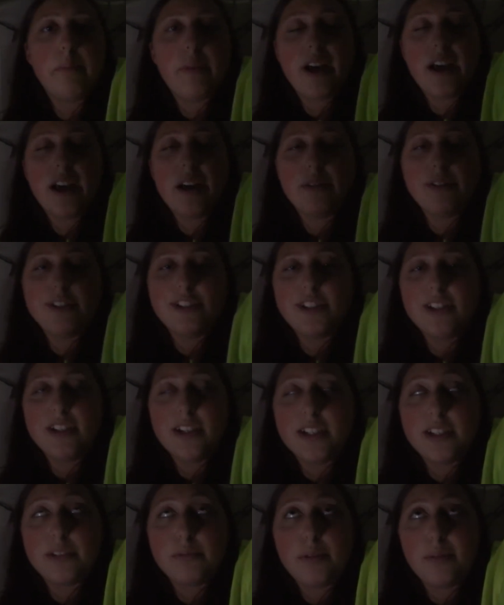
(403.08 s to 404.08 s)
bag, which you
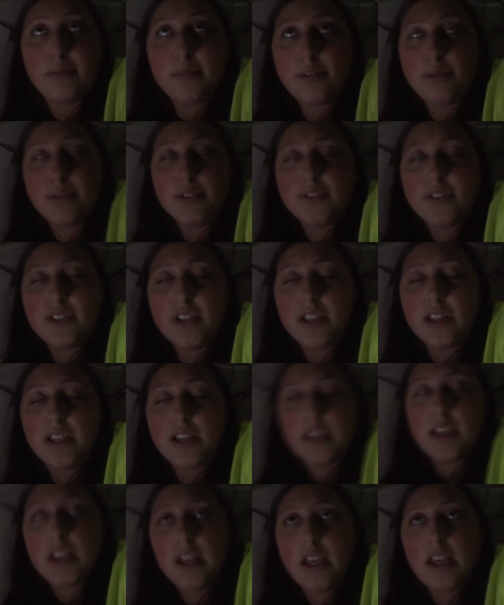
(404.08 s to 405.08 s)
guys probably would have seen
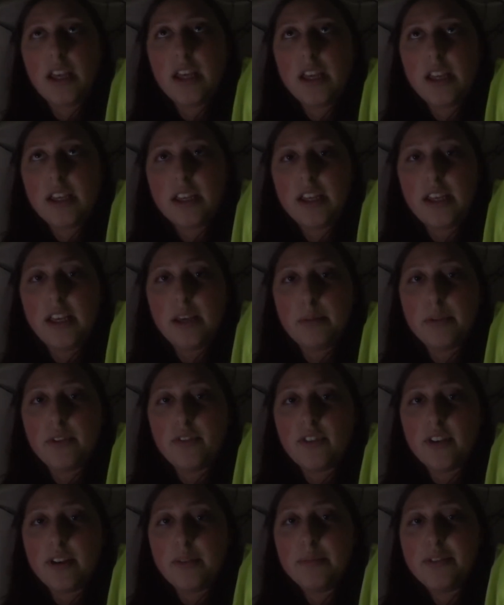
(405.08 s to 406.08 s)
like heaps
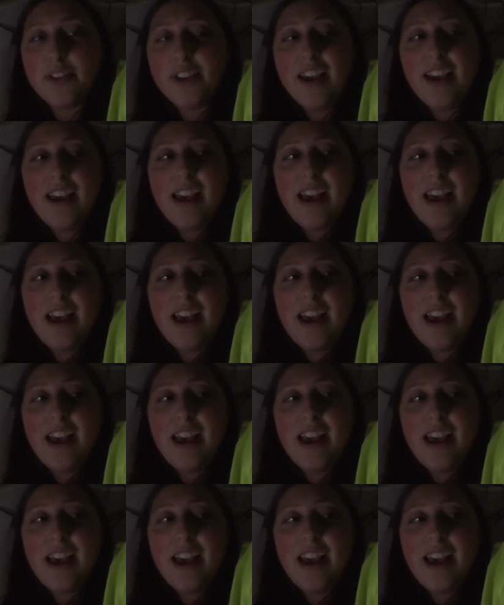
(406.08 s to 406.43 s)
of times,